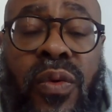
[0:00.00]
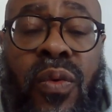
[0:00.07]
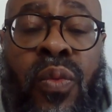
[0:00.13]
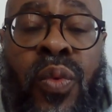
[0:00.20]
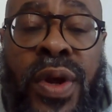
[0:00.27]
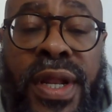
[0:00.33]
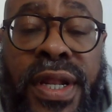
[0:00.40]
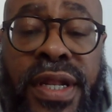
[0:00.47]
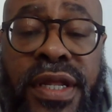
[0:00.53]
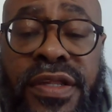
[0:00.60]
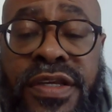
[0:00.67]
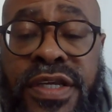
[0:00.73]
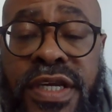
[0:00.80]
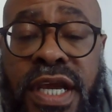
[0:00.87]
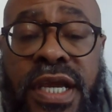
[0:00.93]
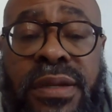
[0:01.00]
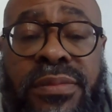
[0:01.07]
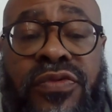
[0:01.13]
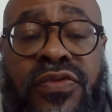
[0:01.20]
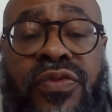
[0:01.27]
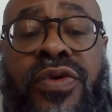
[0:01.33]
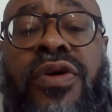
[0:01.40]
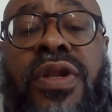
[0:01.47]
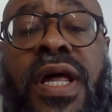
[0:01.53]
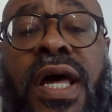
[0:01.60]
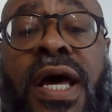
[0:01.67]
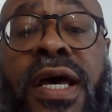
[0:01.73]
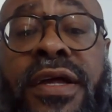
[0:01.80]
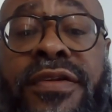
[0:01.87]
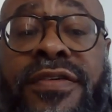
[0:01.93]
when did James
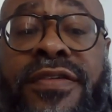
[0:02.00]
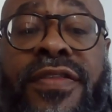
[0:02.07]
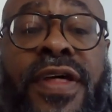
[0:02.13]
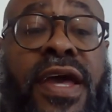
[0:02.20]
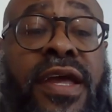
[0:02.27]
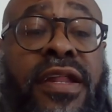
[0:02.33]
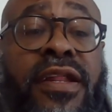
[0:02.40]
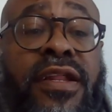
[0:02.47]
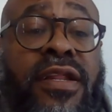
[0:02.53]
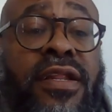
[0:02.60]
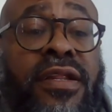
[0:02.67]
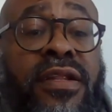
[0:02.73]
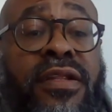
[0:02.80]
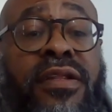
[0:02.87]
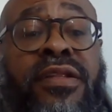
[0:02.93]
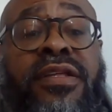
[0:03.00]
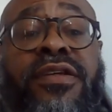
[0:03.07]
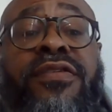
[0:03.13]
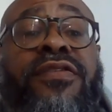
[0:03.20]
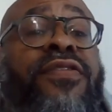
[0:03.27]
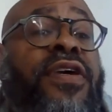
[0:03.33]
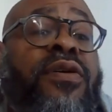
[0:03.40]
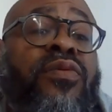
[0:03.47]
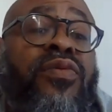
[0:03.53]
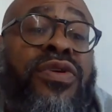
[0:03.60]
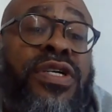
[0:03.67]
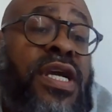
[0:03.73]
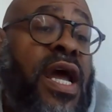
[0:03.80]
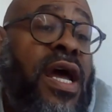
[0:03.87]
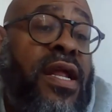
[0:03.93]
realize that this thing was
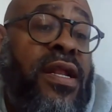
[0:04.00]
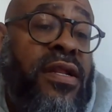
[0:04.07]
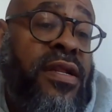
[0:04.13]
shot?